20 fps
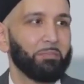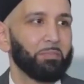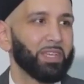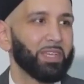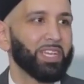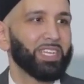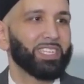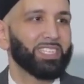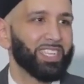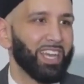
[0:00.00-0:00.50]
can't
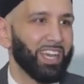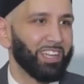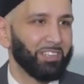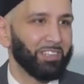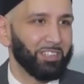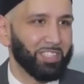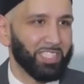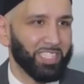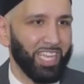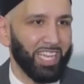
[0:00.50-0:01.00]
begin to
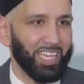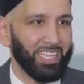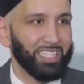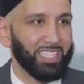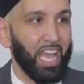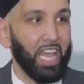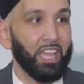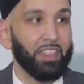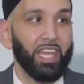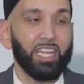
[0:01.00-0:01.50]

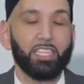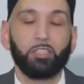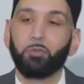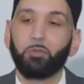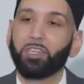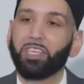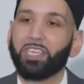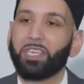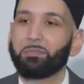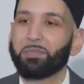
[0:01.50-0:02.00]
understand. And that's
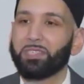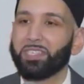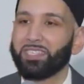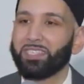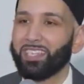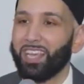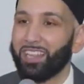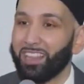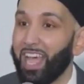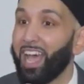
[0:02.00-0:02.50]
what keeps
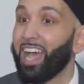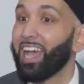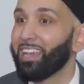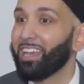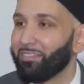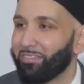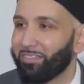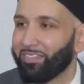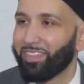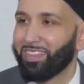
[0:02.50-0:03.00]
us
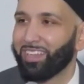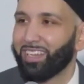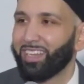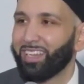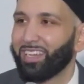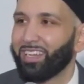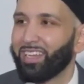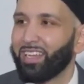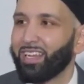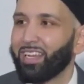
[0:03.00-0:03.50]
alive.
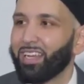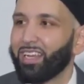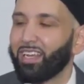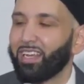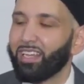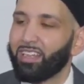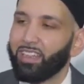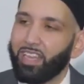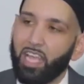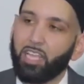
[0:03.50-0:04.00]

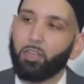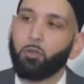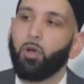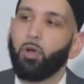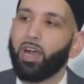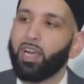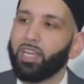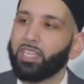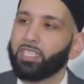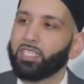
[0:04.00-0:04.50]

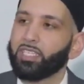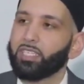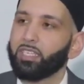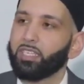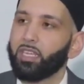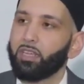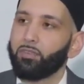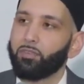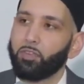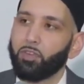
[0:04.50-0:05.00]
Likewise,
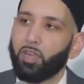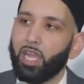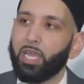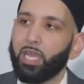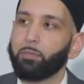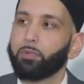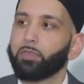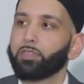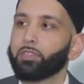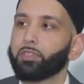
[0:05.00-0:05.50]
if you're
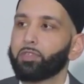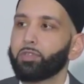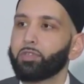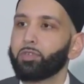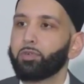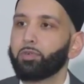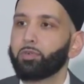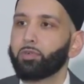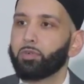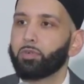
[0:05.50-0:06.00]
able
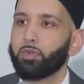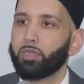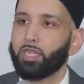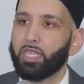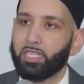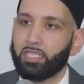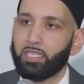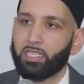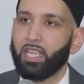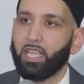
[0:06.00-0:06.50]
to
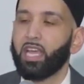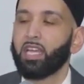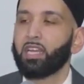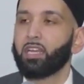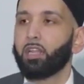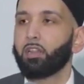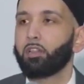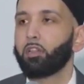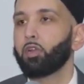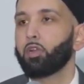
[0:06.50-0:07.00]

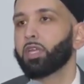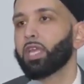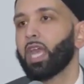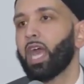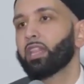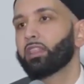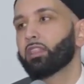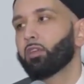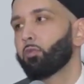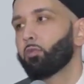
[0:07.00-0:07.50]
instead look
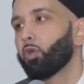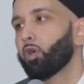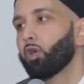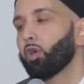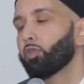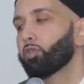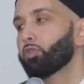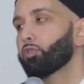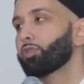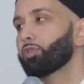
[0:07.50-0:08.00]
at the
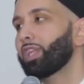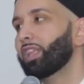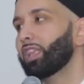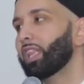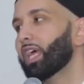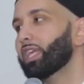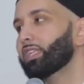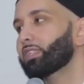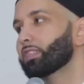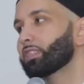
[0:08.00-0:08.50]
world through the
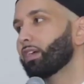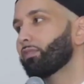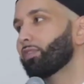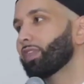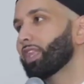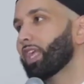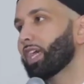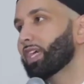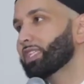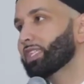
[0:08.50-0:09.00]
lens of
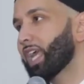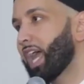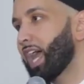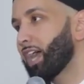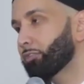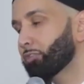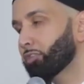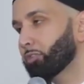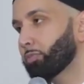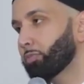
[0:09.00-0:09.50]
Allah's
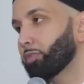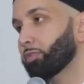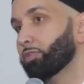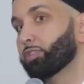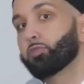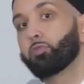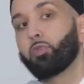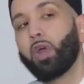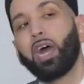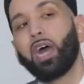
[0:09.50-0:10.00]

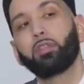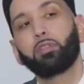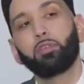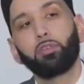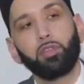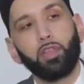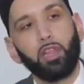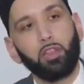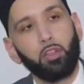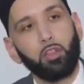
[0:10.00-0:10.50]
attributes,
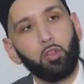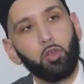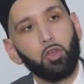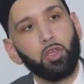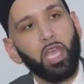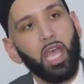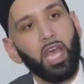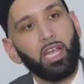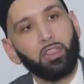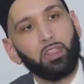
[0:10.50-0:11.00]
rather than
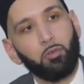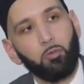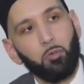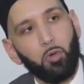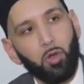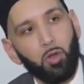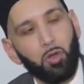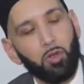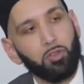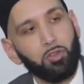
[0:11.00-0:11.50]
look at the
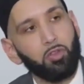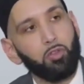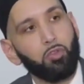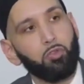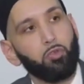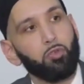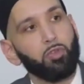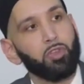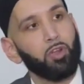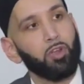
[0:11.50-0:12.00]
world
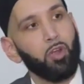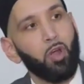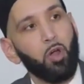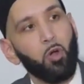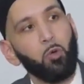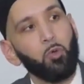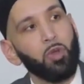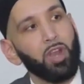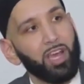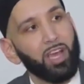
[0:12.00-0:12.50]
through your
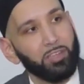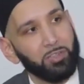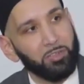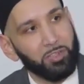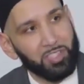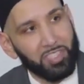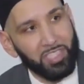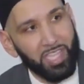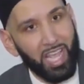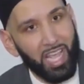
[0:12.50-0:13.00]
own
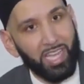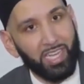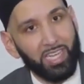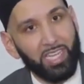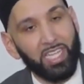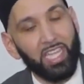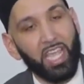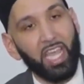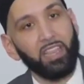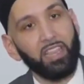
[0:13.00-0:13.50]

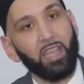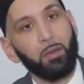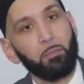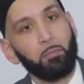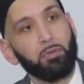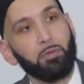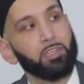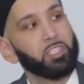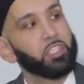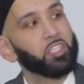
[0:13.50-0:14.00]
understanding and then
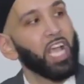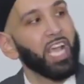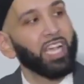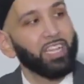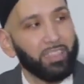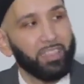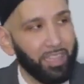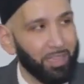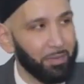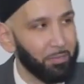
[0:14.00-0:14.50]

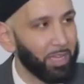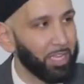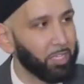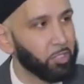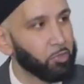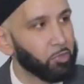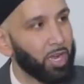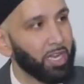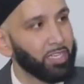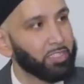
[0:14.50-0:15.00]
project them
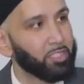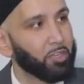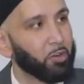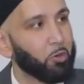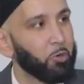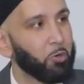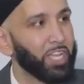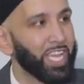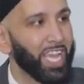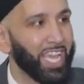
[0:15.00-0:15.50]
and try to
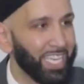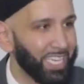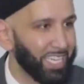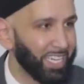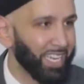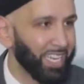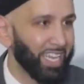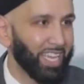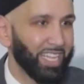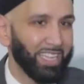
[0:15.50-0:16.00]

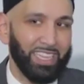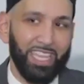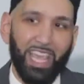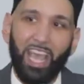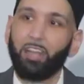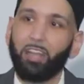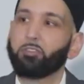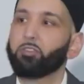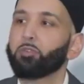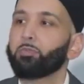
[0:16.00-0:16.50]
create the
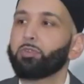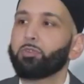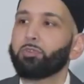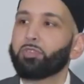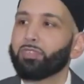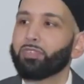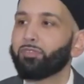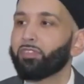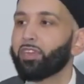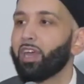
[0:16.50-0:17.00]

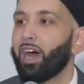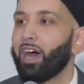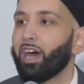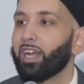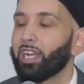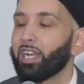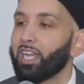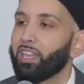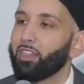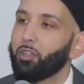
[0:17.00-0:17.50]
attributes of
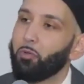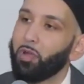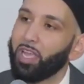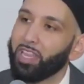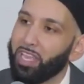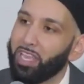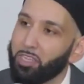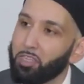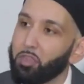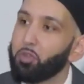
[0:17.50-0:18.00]
God in the way
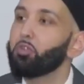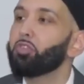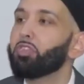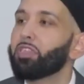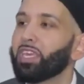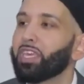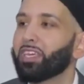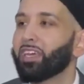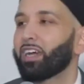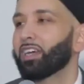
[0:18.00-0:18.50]
that you
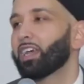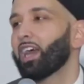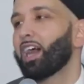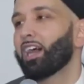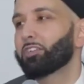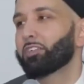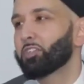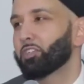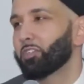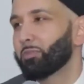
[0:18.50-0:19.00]
think a
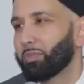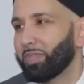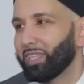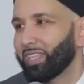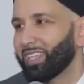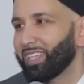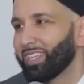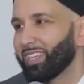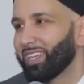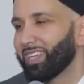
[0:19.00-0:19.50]
God should
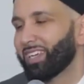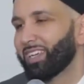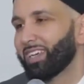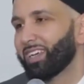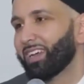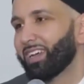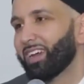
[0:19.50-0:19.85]
be,